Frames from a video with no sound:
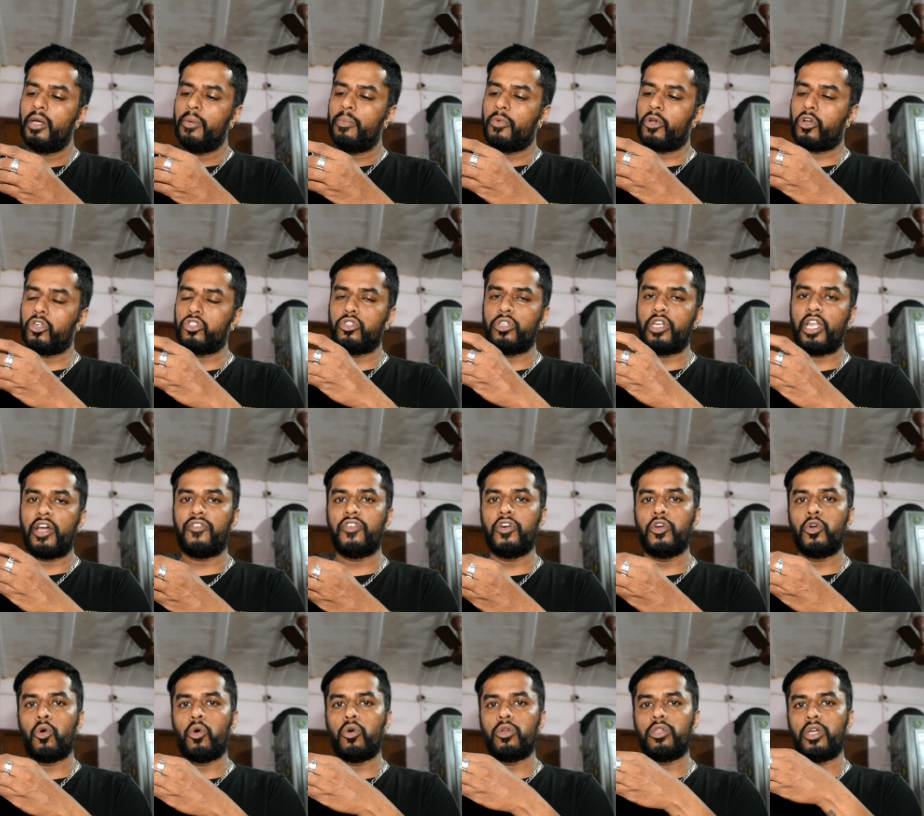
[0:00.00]
because you never
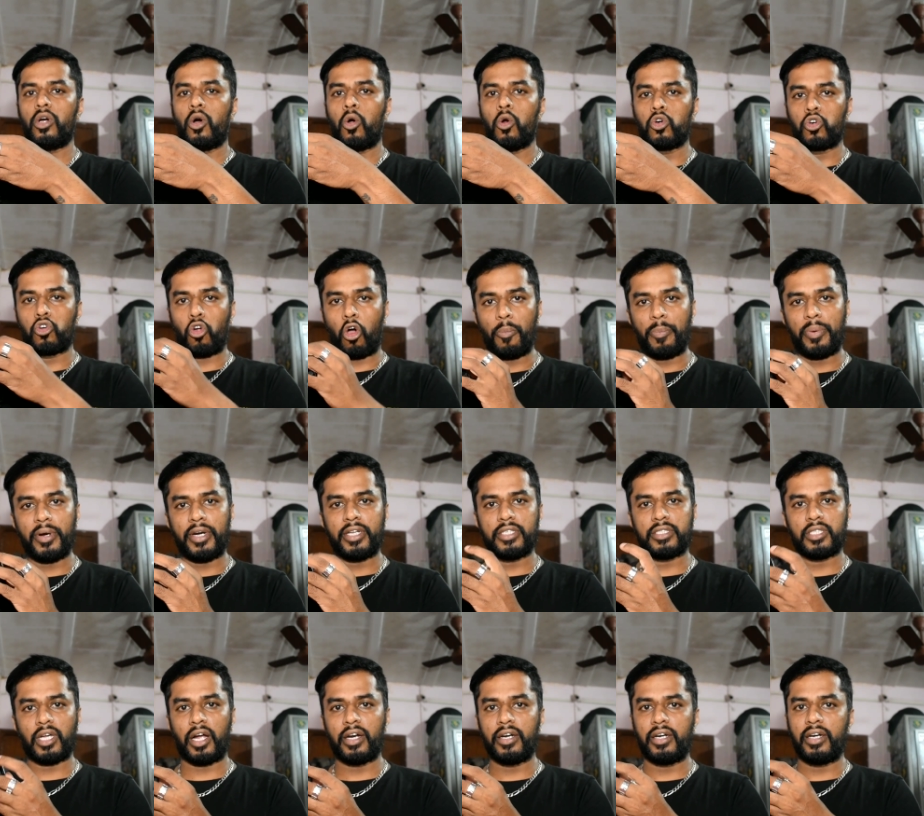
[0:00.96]
know, on top it
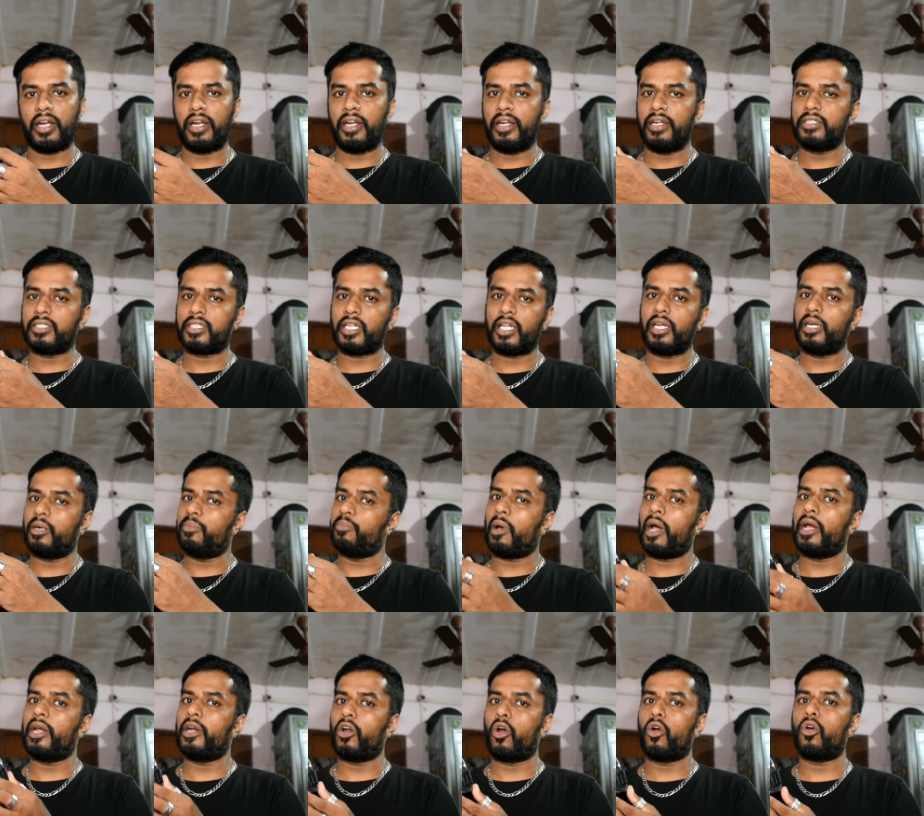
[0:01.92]
is hardened and inside it
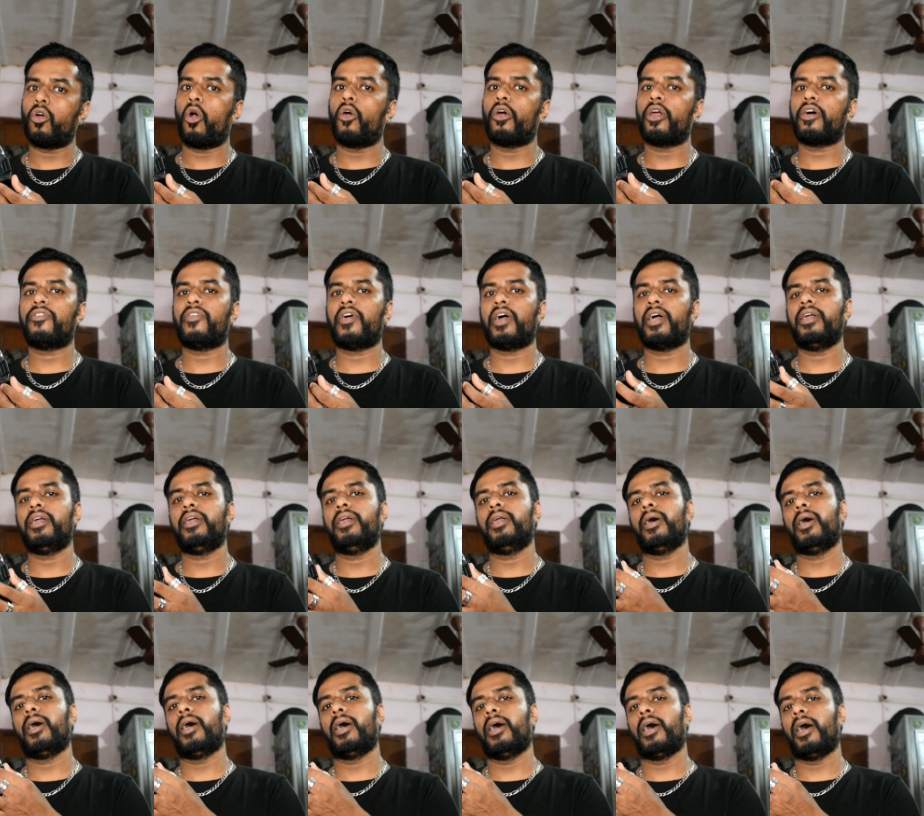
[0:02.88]
might not have had
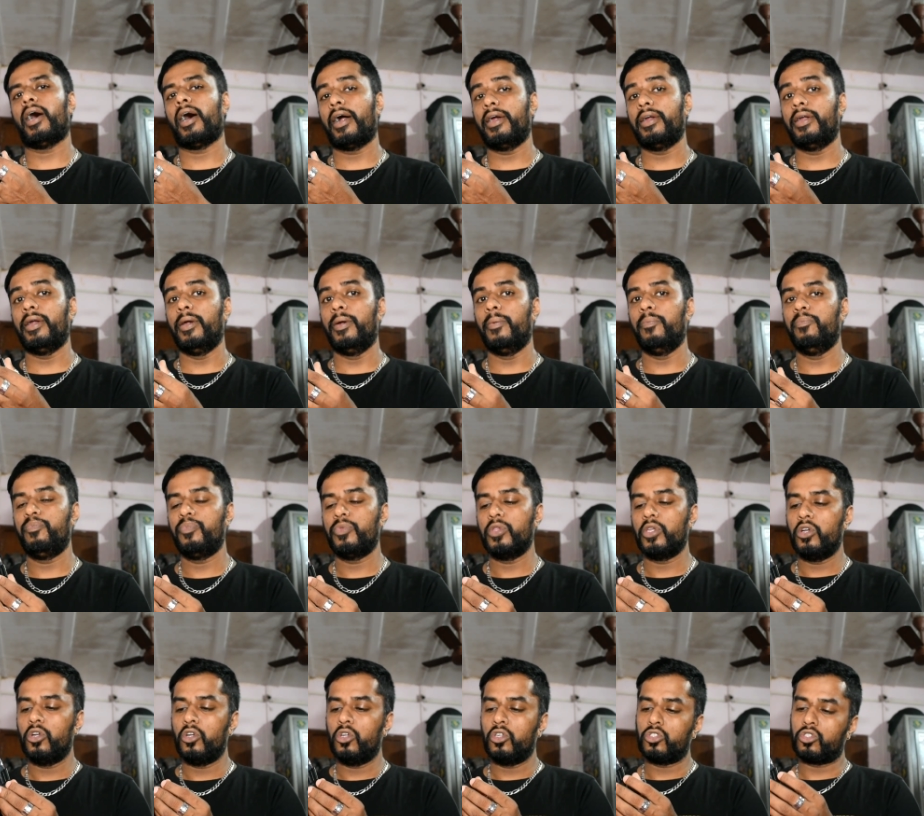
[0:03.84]
hardened.
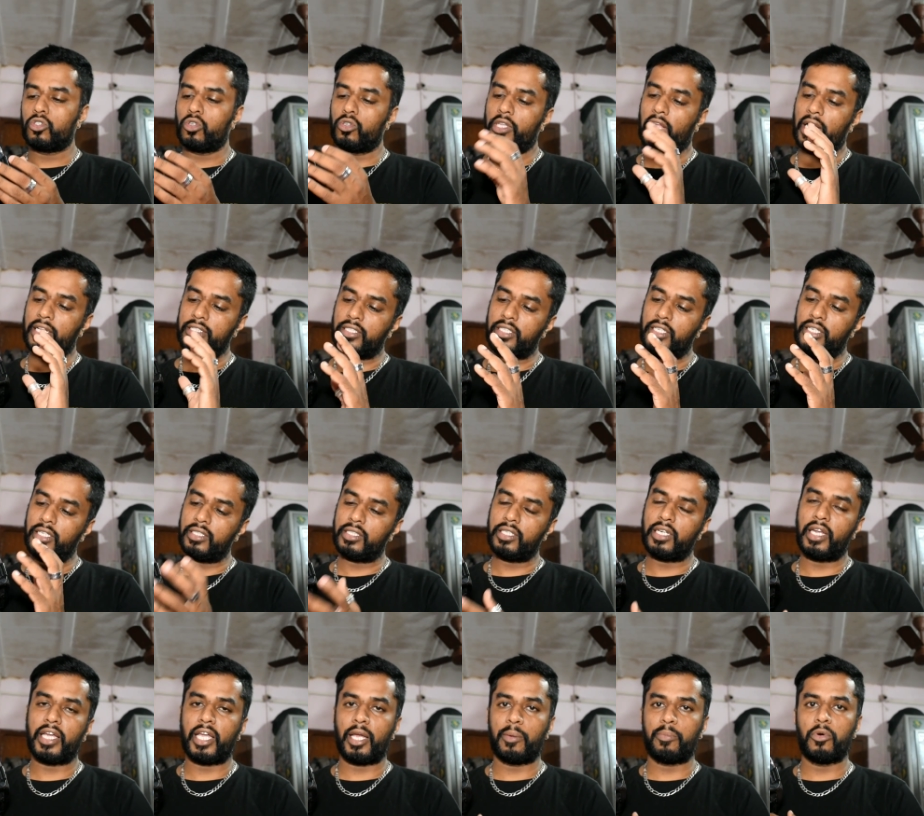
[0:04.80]
So that's the
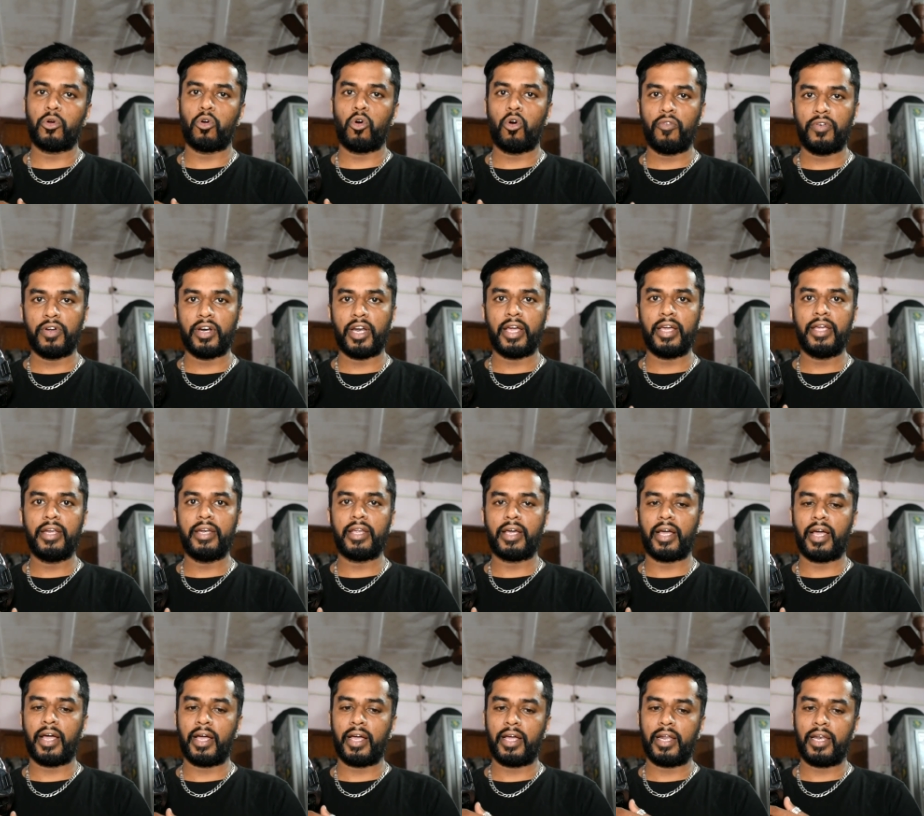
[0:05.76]
reason I kept it overnight,
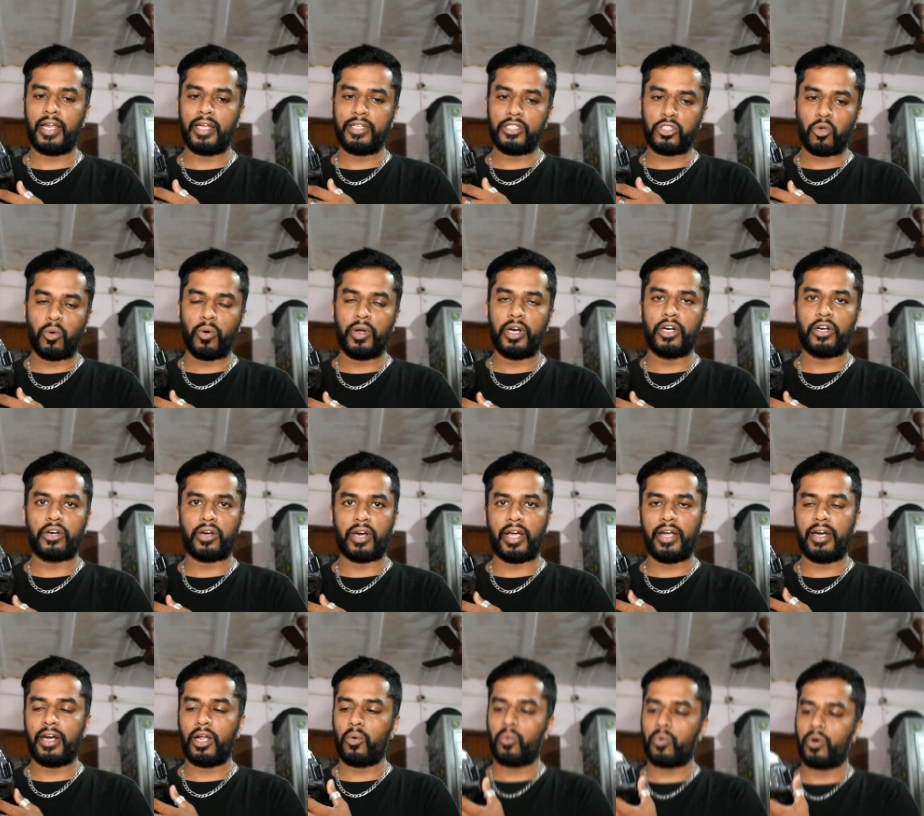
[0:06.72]
and let's go ahead and
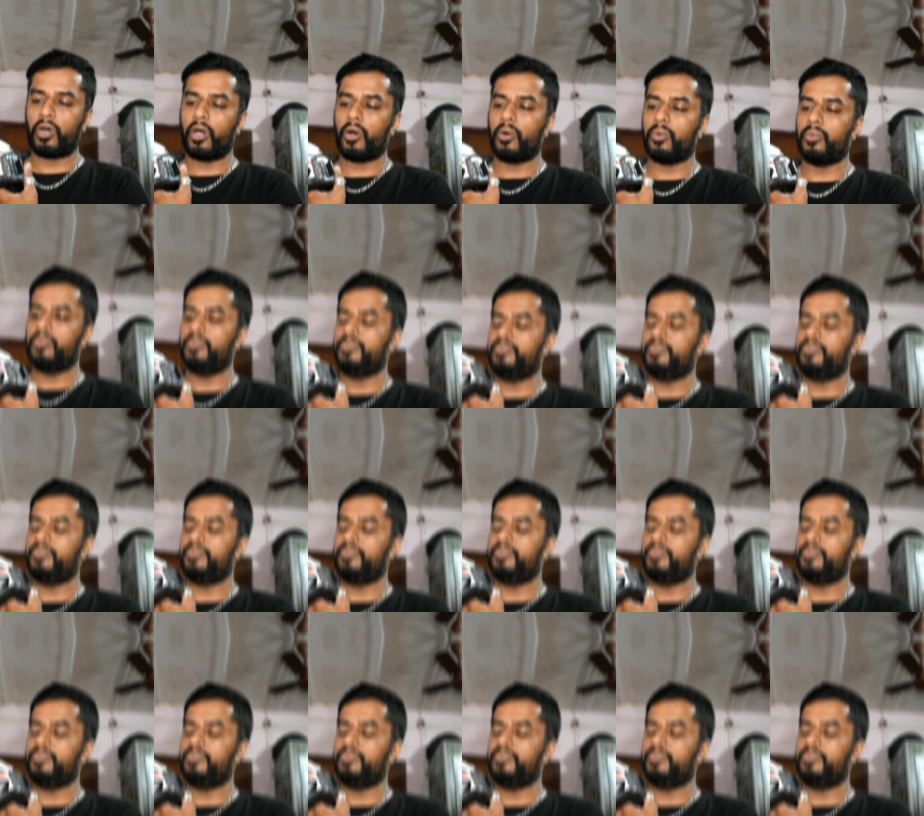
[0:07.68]
try it out now.